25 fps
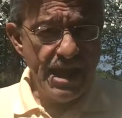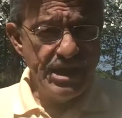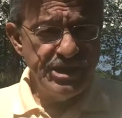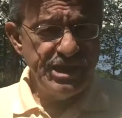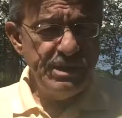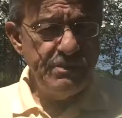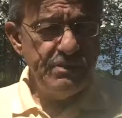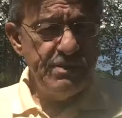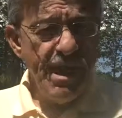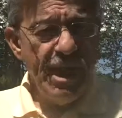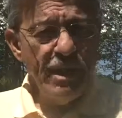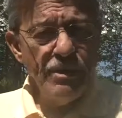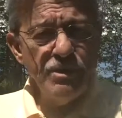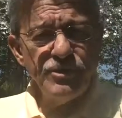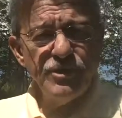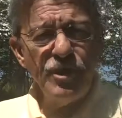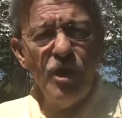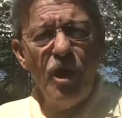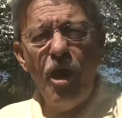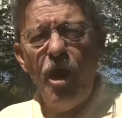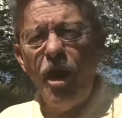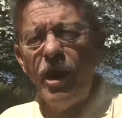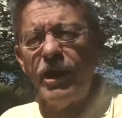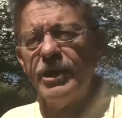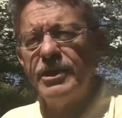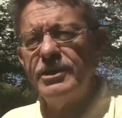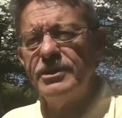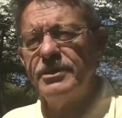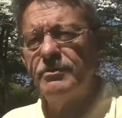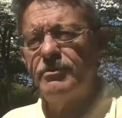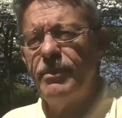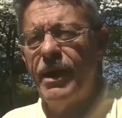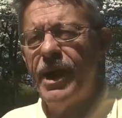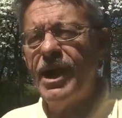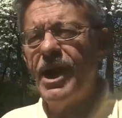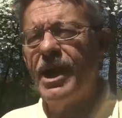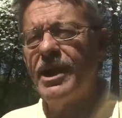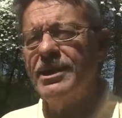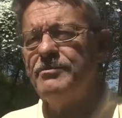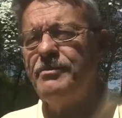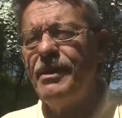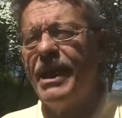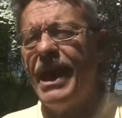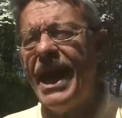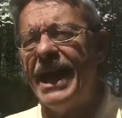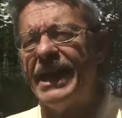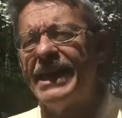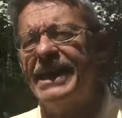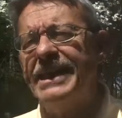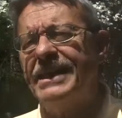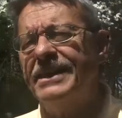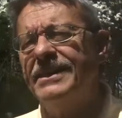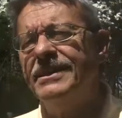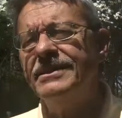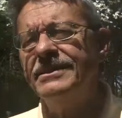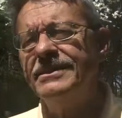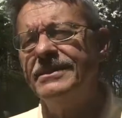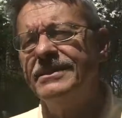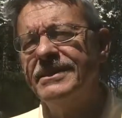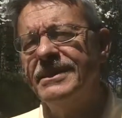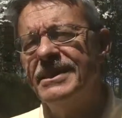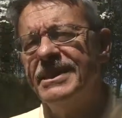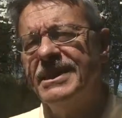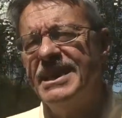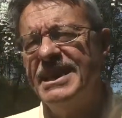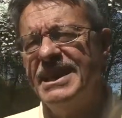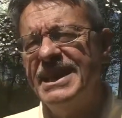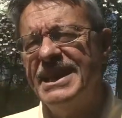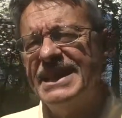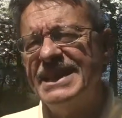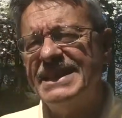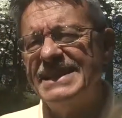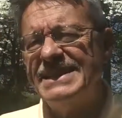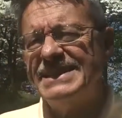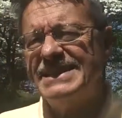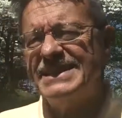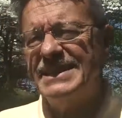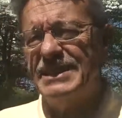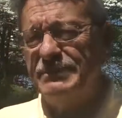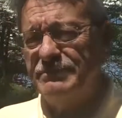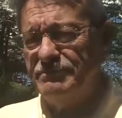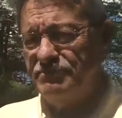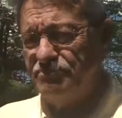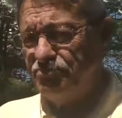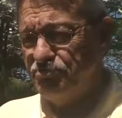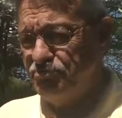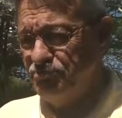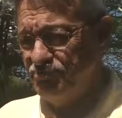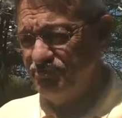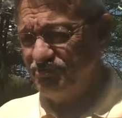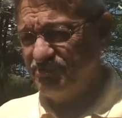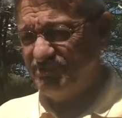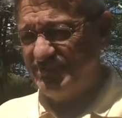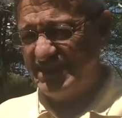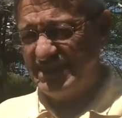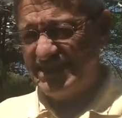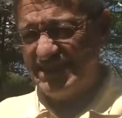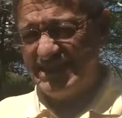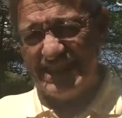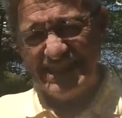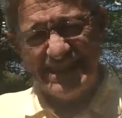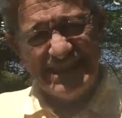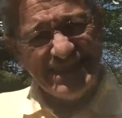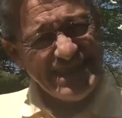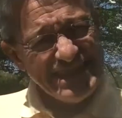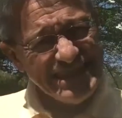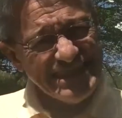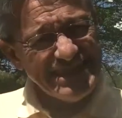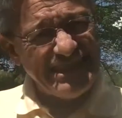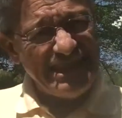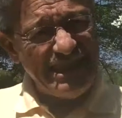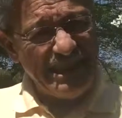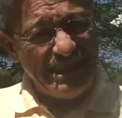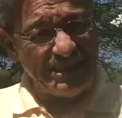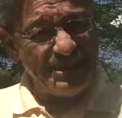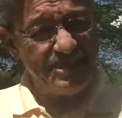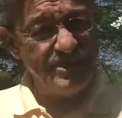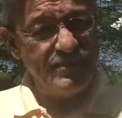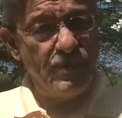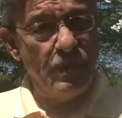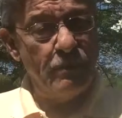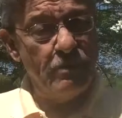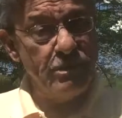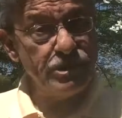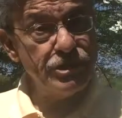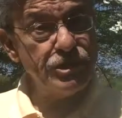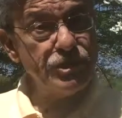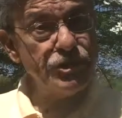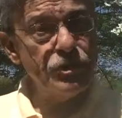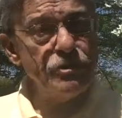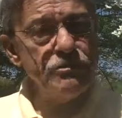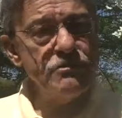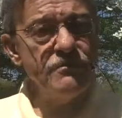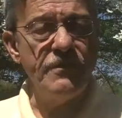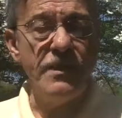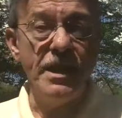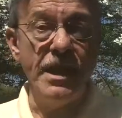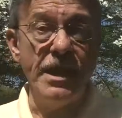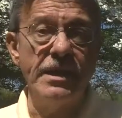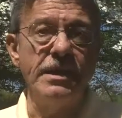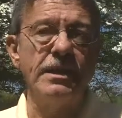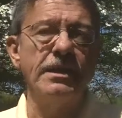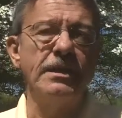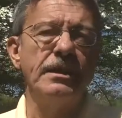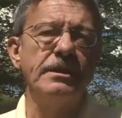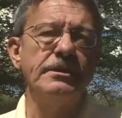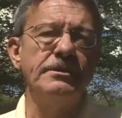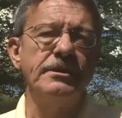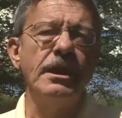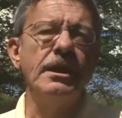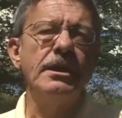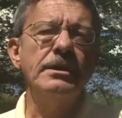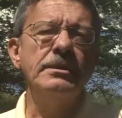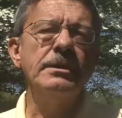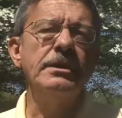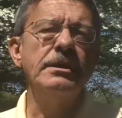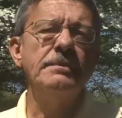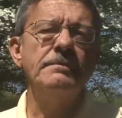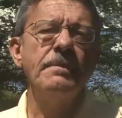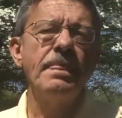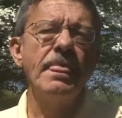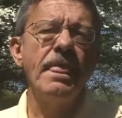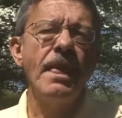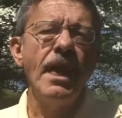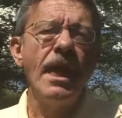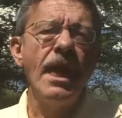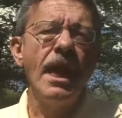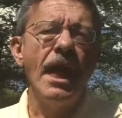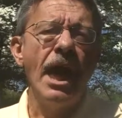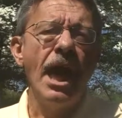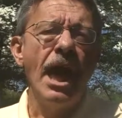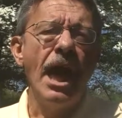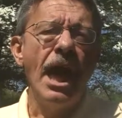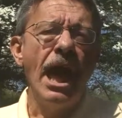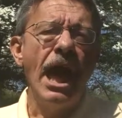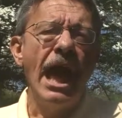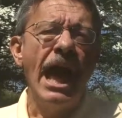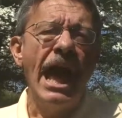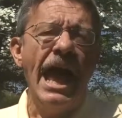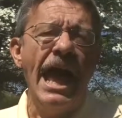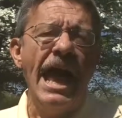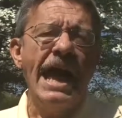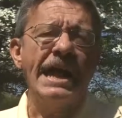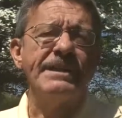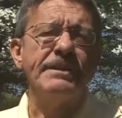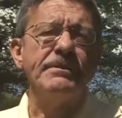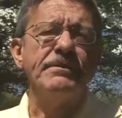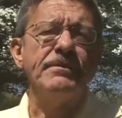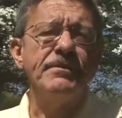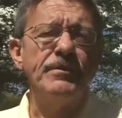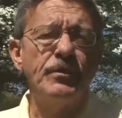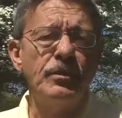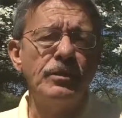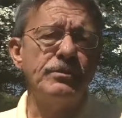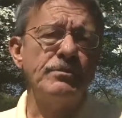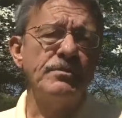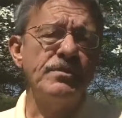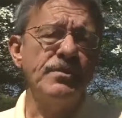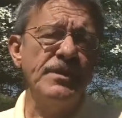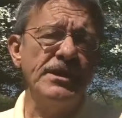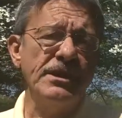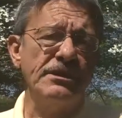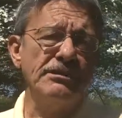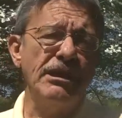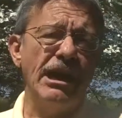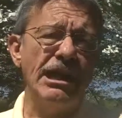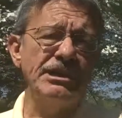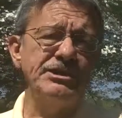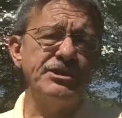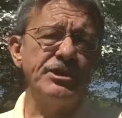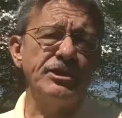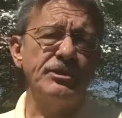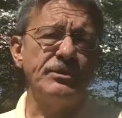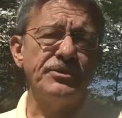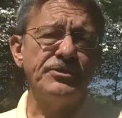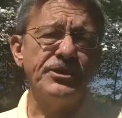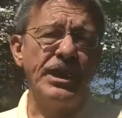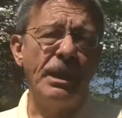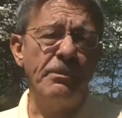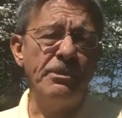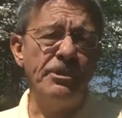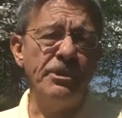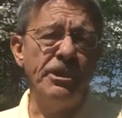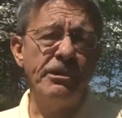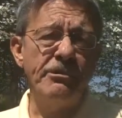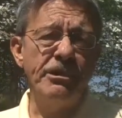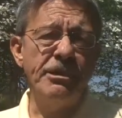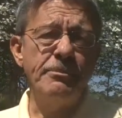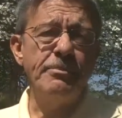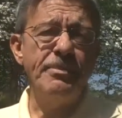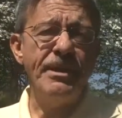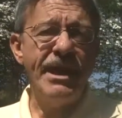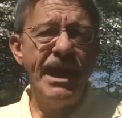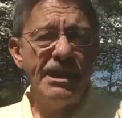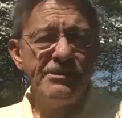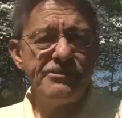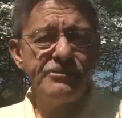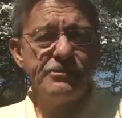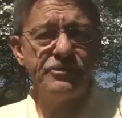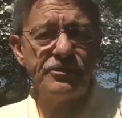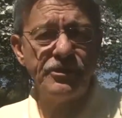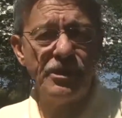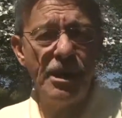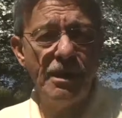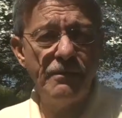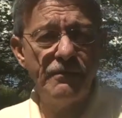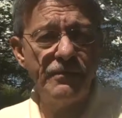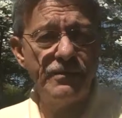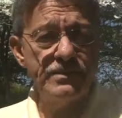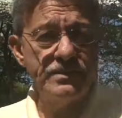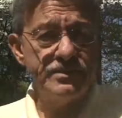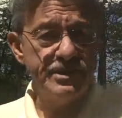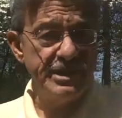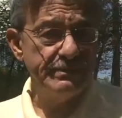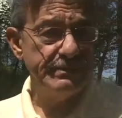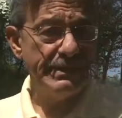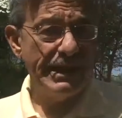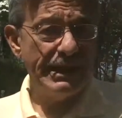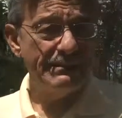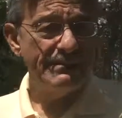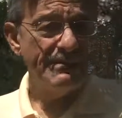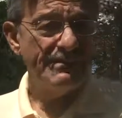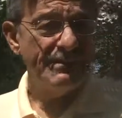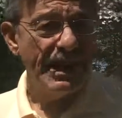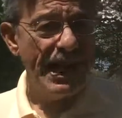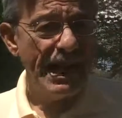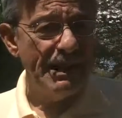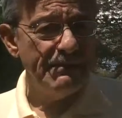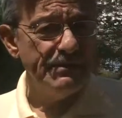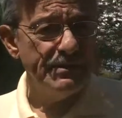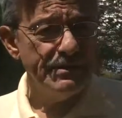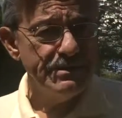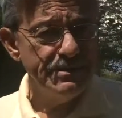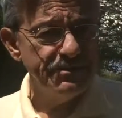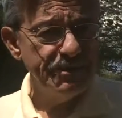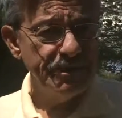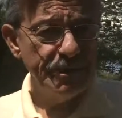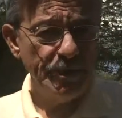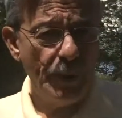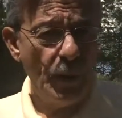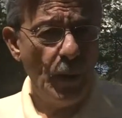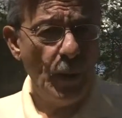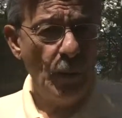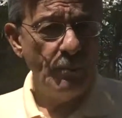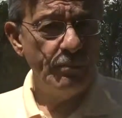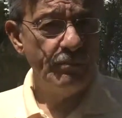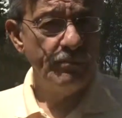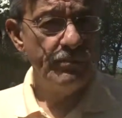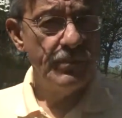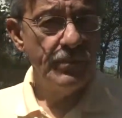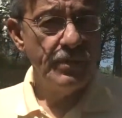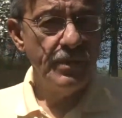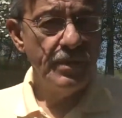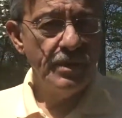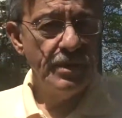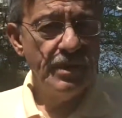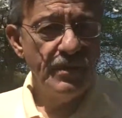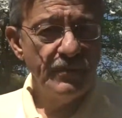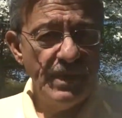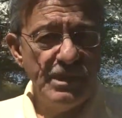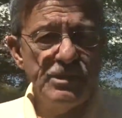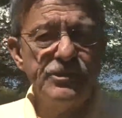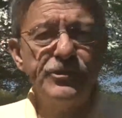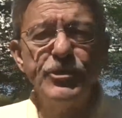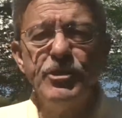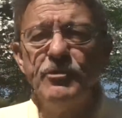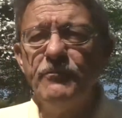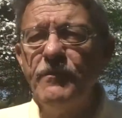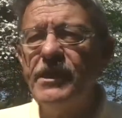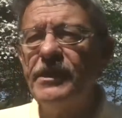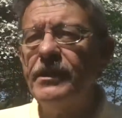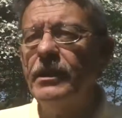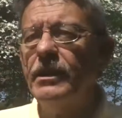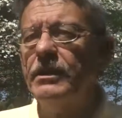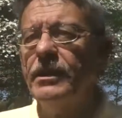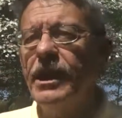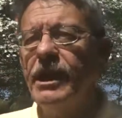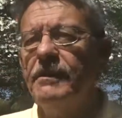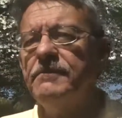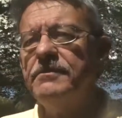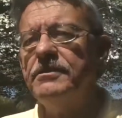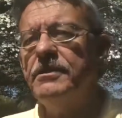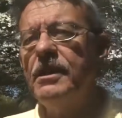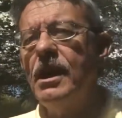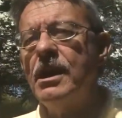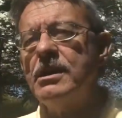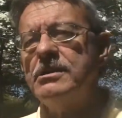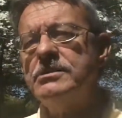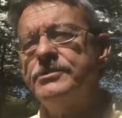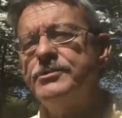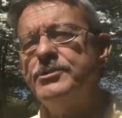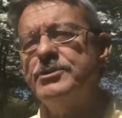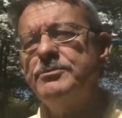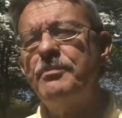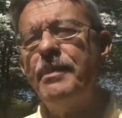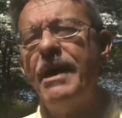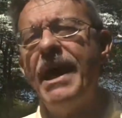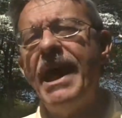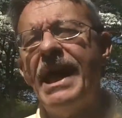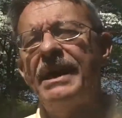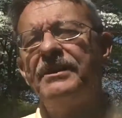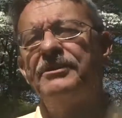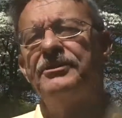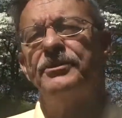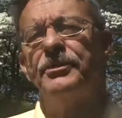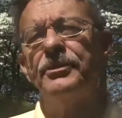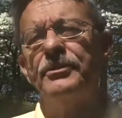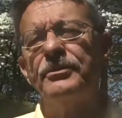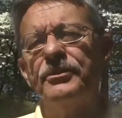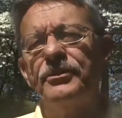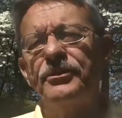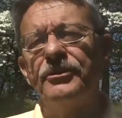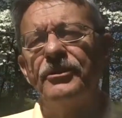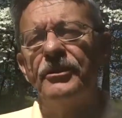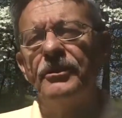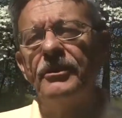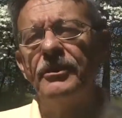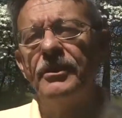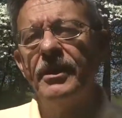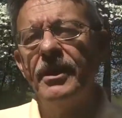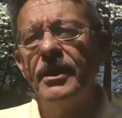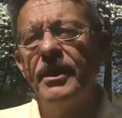And she began her talk by unpacking some statistics from a survey done at the Fuller Theological Seminary Pastors Conference about 5 years ago. They surveyed 1,100 pastors.